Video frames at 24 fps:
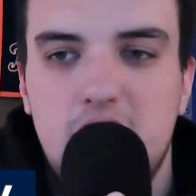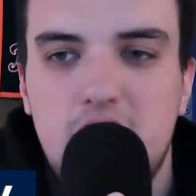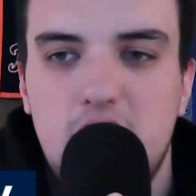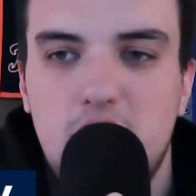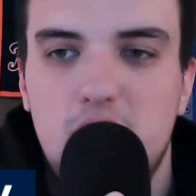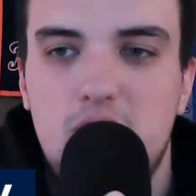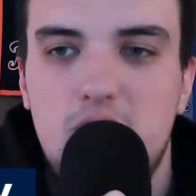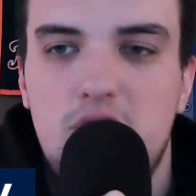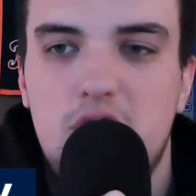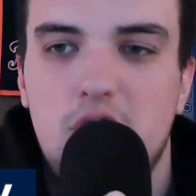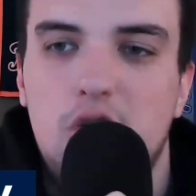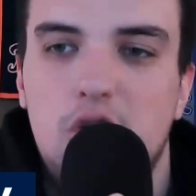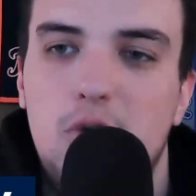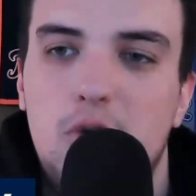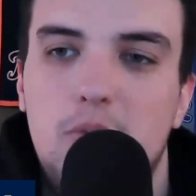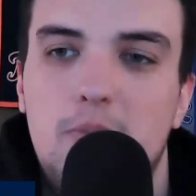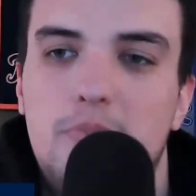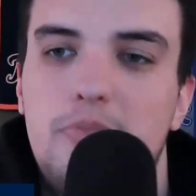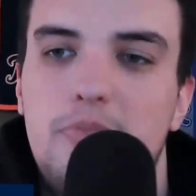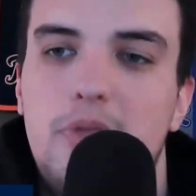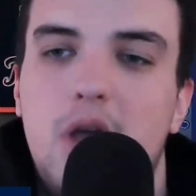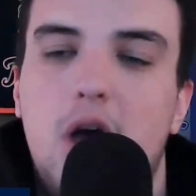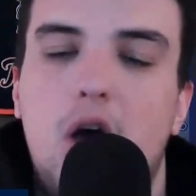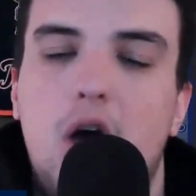
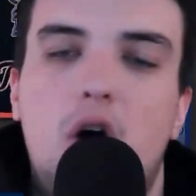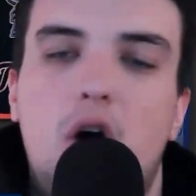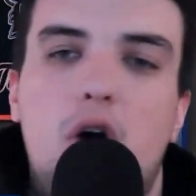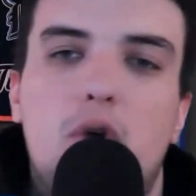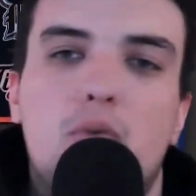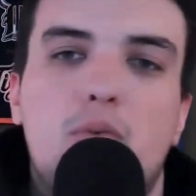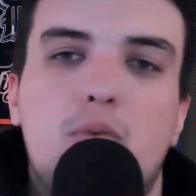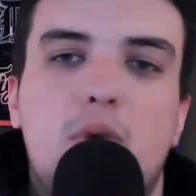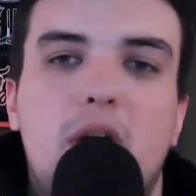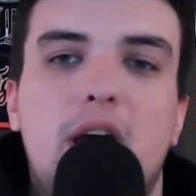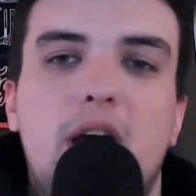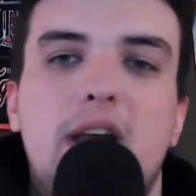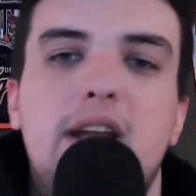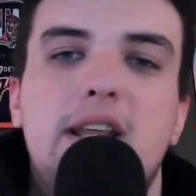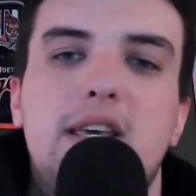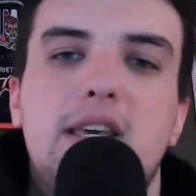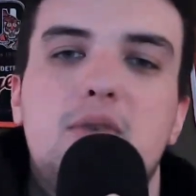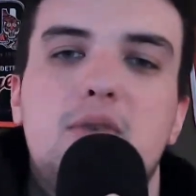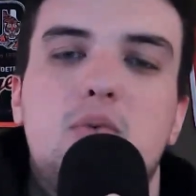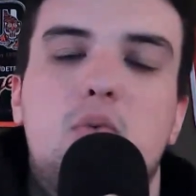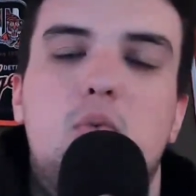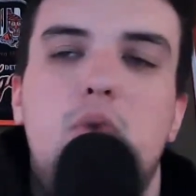YouTube. All righty,